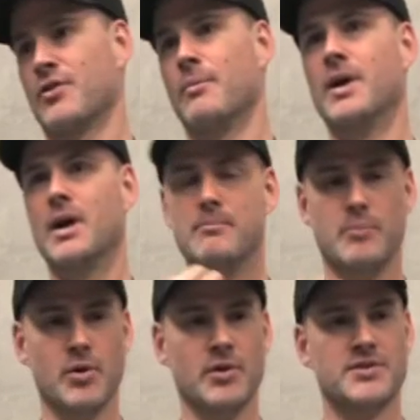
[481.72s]
from
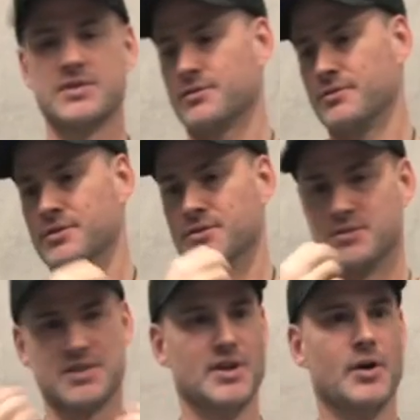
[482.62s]
birds through to
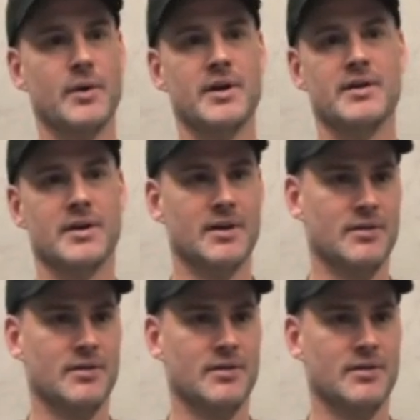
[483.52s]
Snowy,